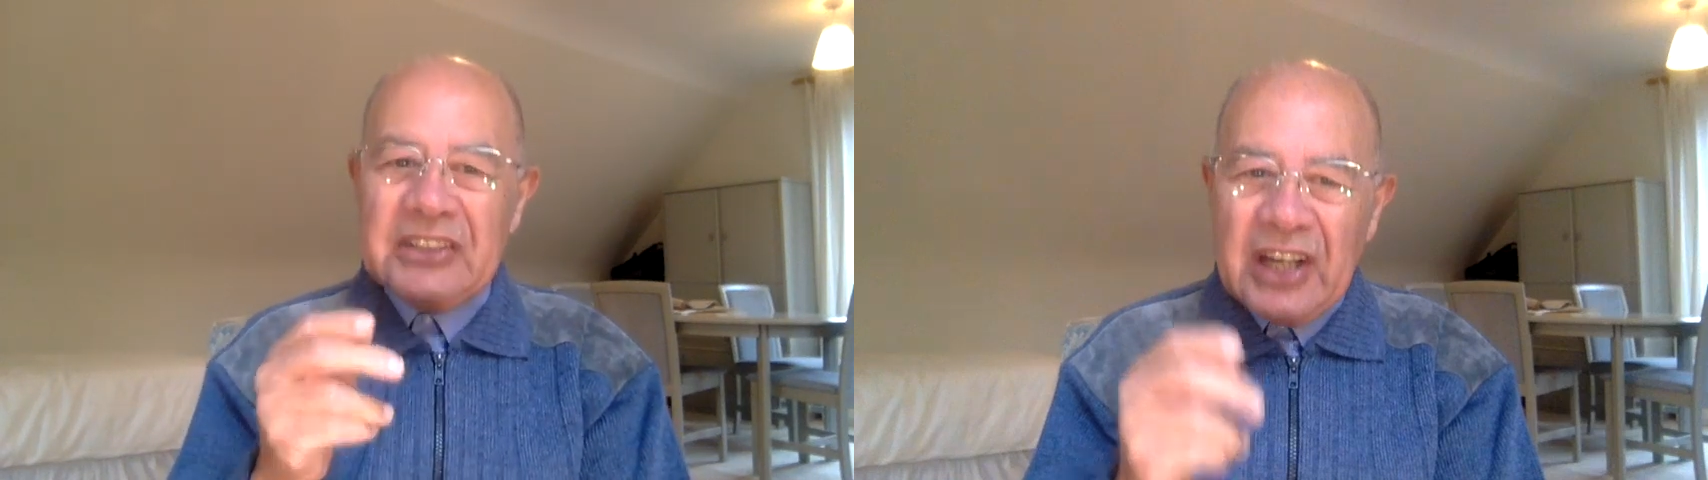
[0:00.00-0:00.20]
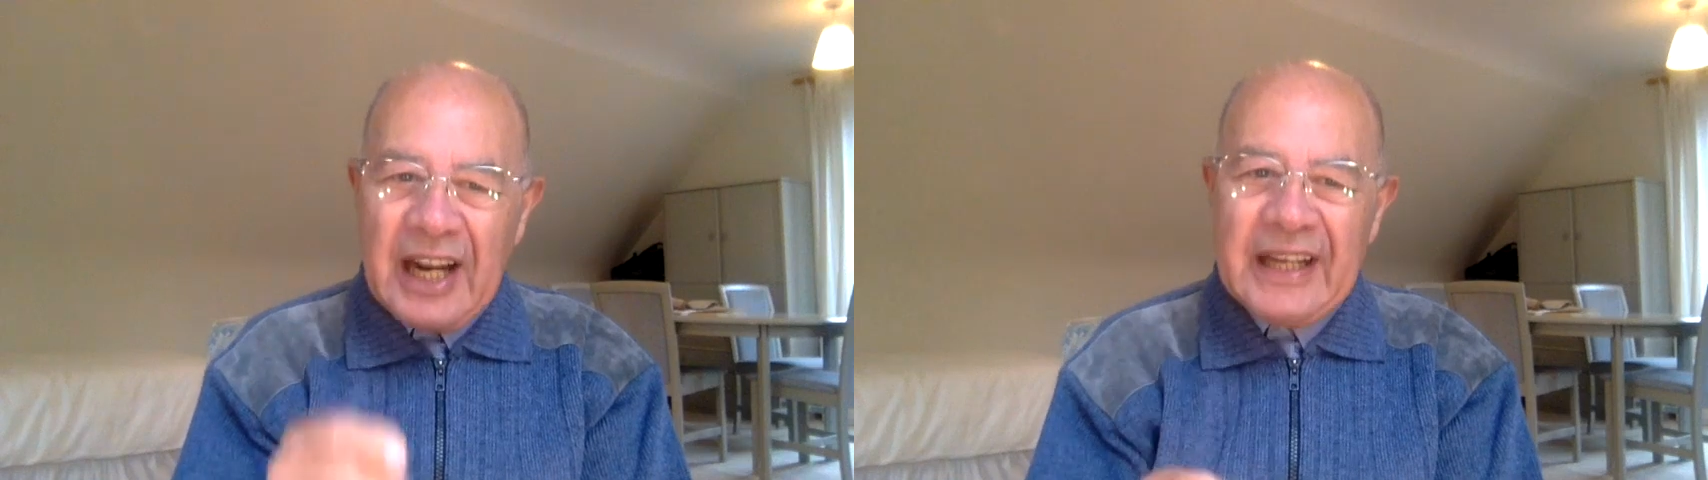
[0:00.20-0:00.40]

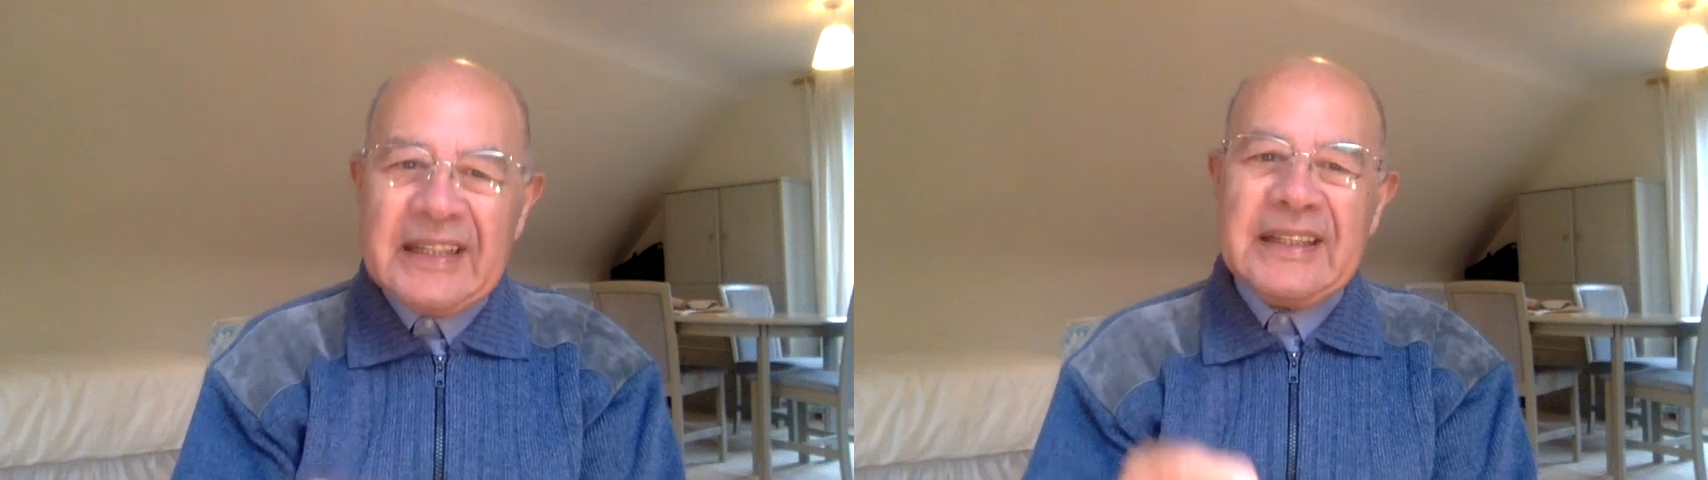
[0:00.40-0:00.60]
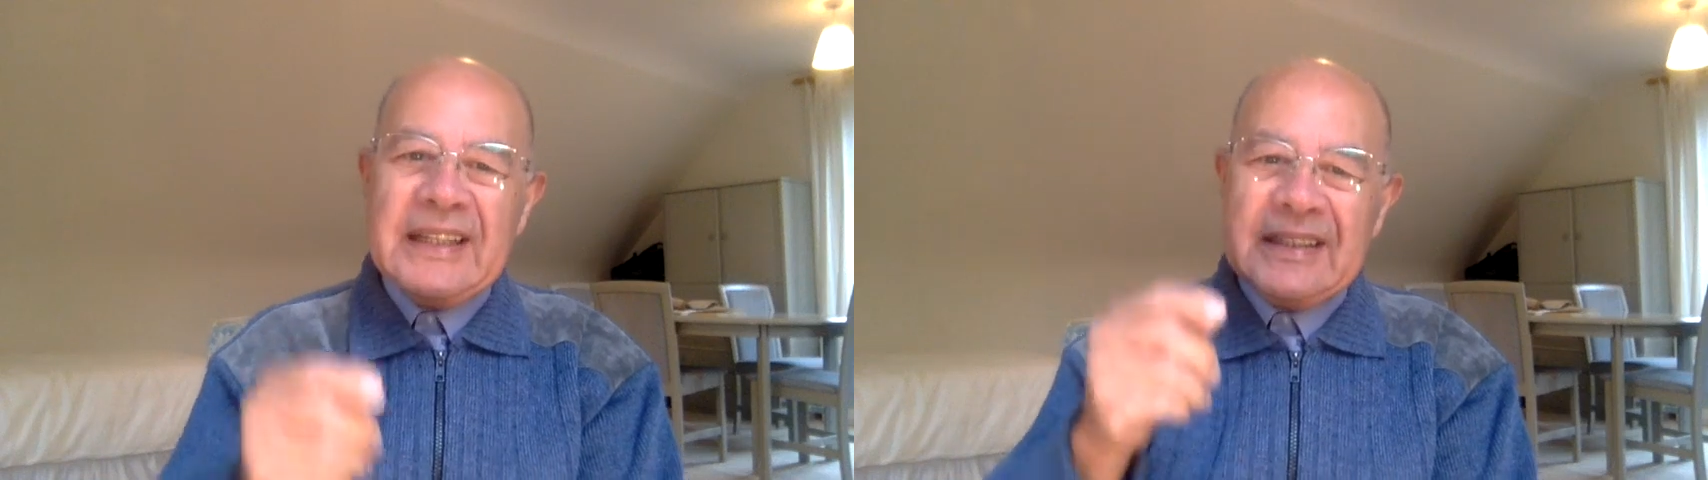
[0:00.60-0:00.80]

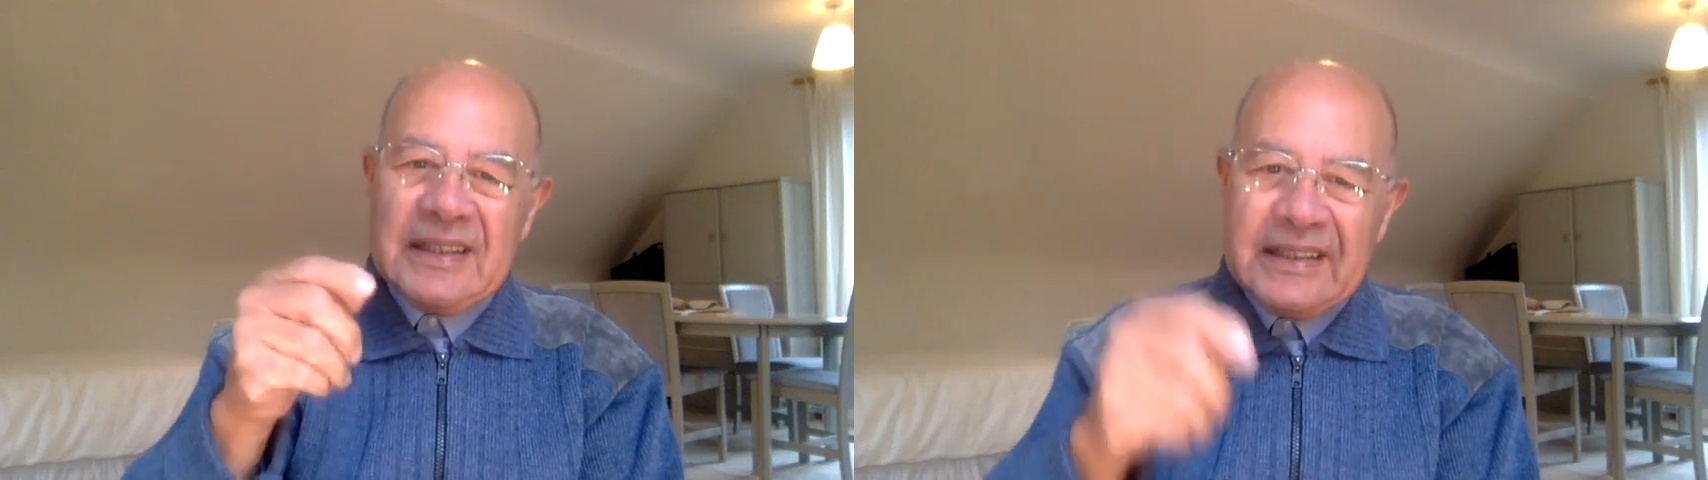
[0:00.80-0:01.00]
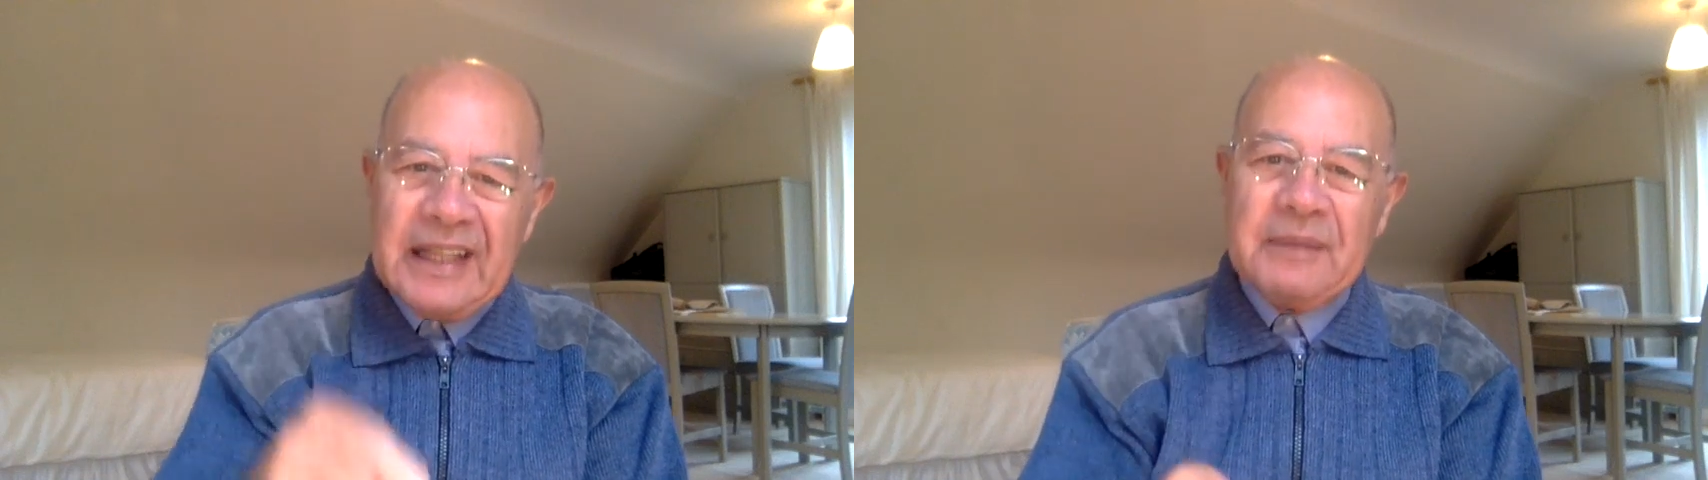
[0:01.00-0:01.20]
right in the
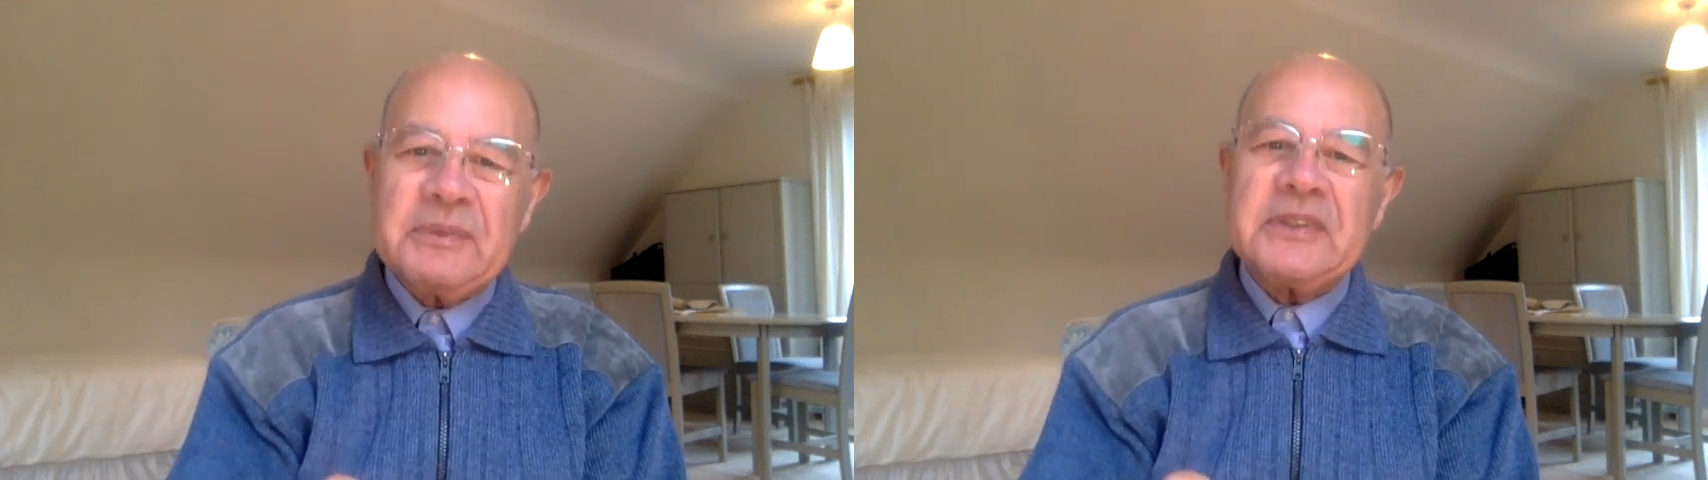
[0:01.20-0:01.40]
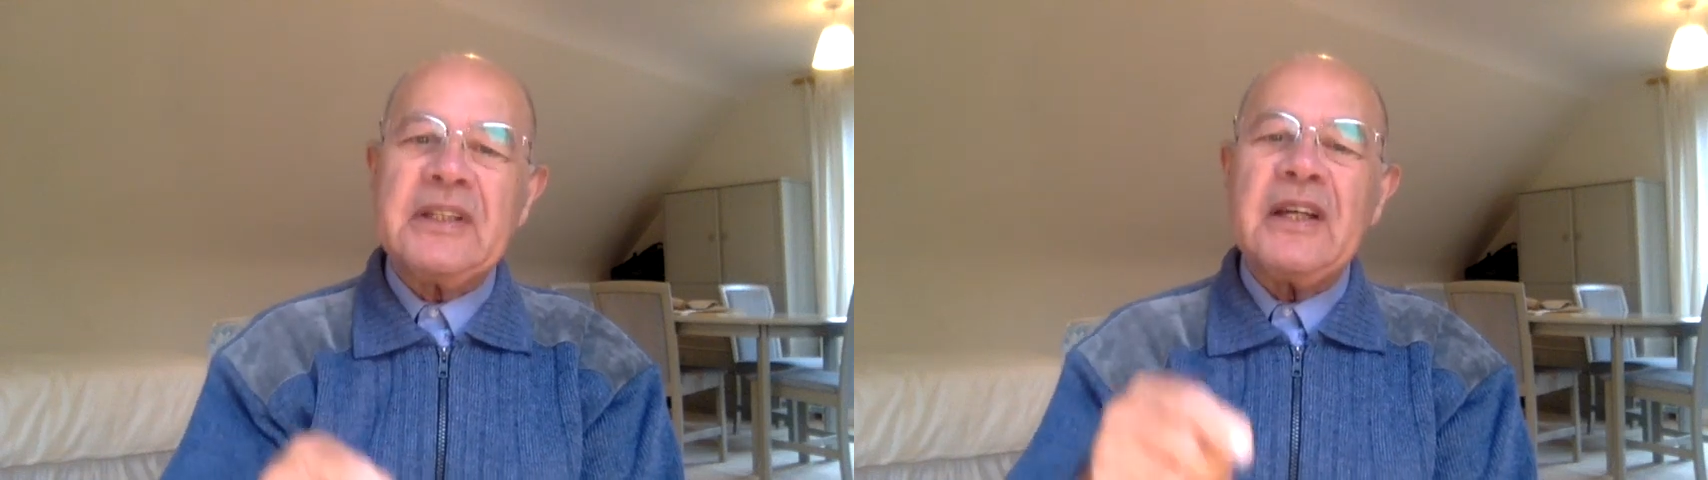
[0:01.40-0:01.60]

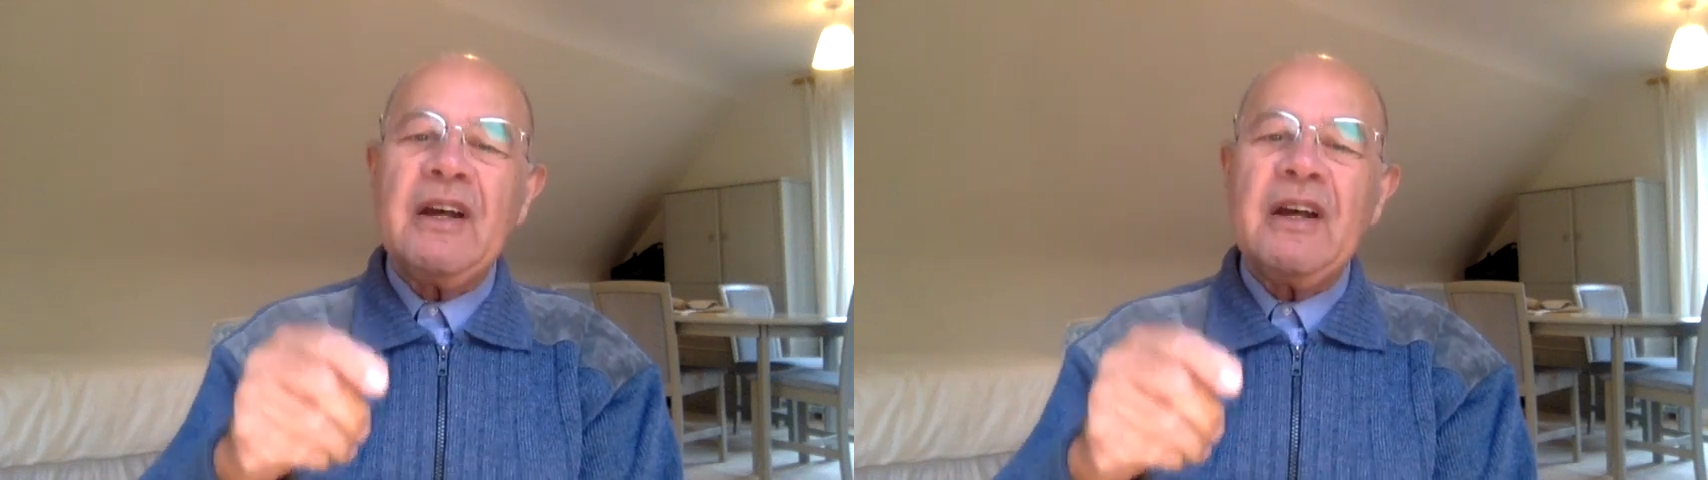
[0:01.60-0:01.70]
depths